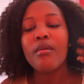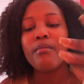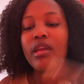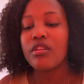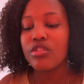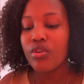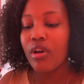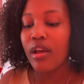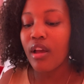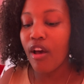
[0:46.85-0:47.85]
make sure
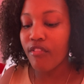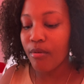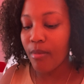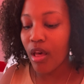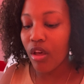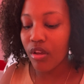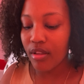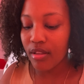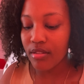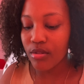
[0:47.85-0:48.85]
I cover my
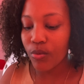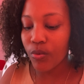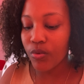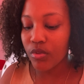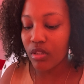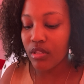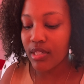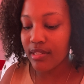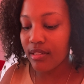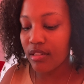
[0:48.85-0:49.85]
hair so it
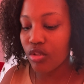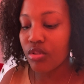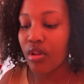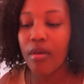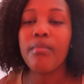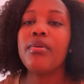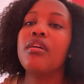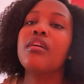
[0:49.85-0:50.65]
doesn't disturb